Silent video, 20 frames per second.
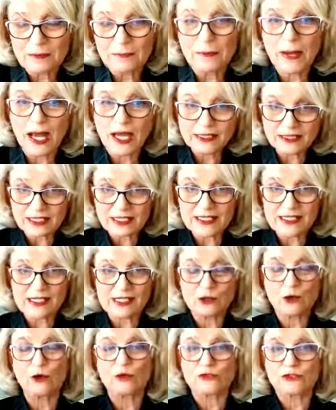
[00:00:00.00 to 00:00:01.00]

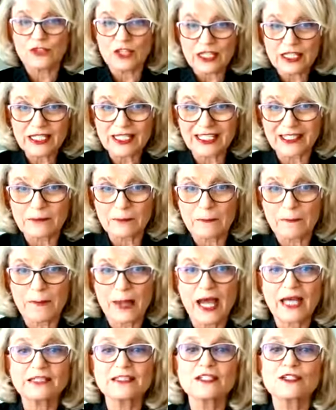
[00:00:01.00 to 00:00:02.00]
patterns of thinking,
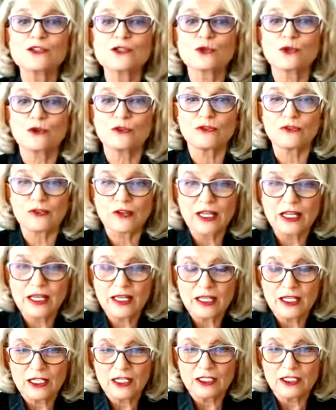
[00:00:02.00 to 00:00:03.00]
patterns of
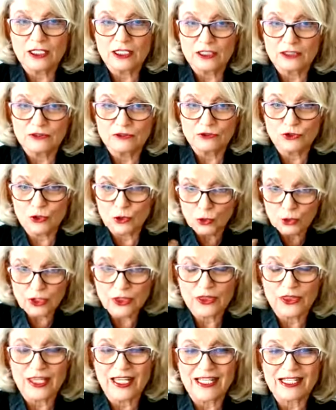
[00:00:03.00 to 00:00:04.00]
Uh,
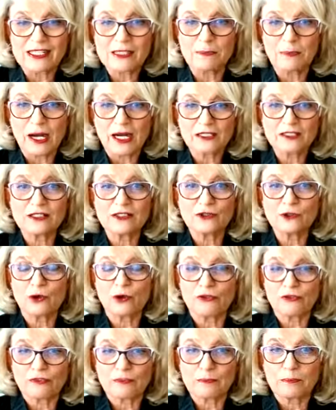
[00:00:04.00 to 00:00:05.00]
doing things, pattern
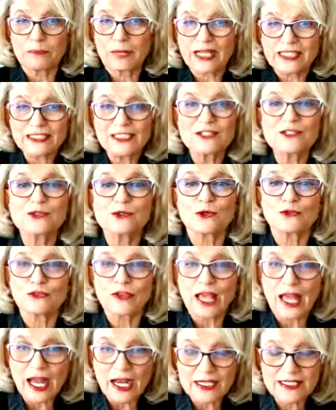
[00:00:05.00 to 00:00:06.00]
of patterns
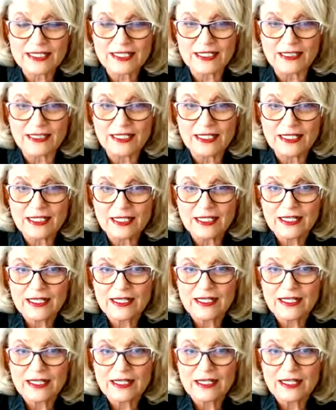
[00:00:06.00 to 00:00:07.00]
of acting.
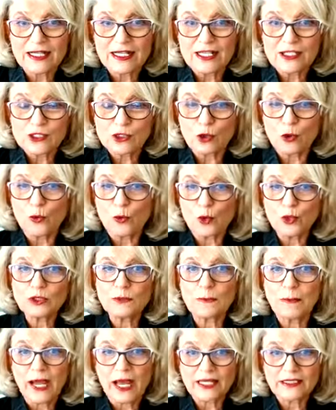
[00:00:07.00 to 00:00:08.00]
So
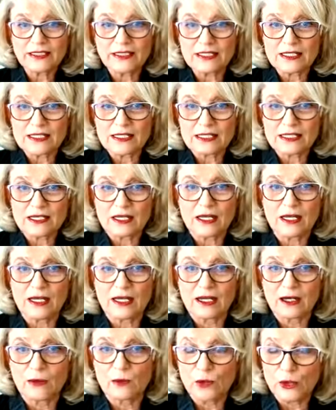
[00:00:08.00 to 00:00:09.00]
what patterns
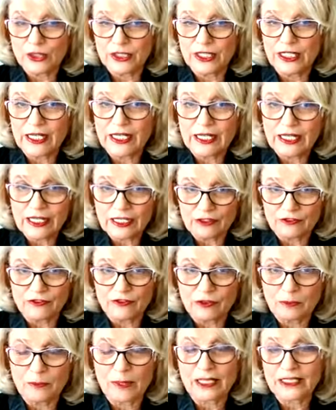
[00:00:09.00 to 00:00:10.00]
uh, were
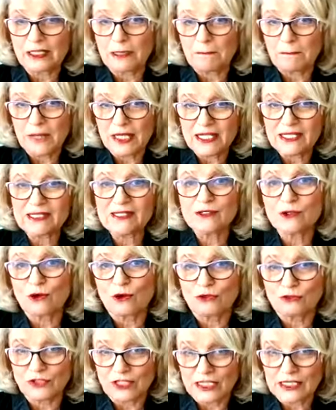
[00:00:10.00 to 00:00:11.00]
relieved by the means
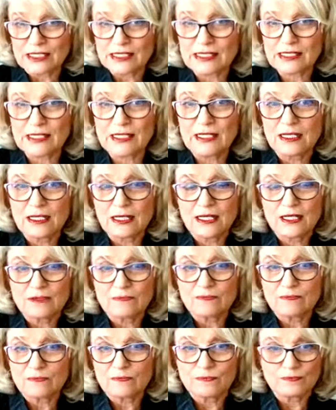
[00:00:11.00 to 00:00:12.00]
of this
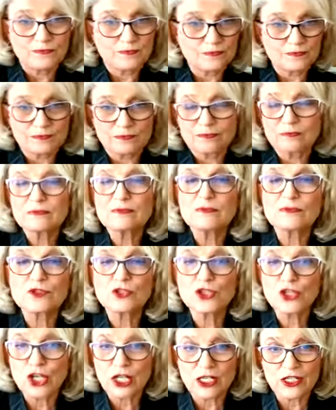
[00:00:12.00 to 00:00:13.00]

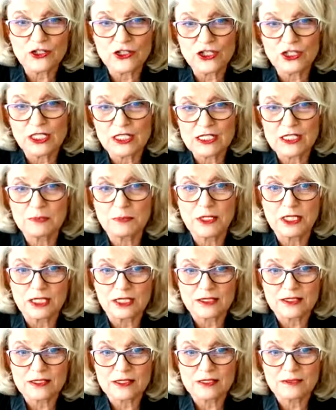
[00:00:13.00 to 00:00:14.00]
challenging
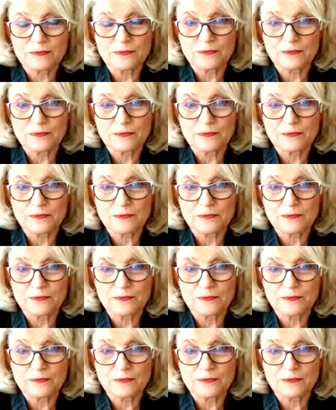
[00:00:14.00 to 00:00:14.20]
experience?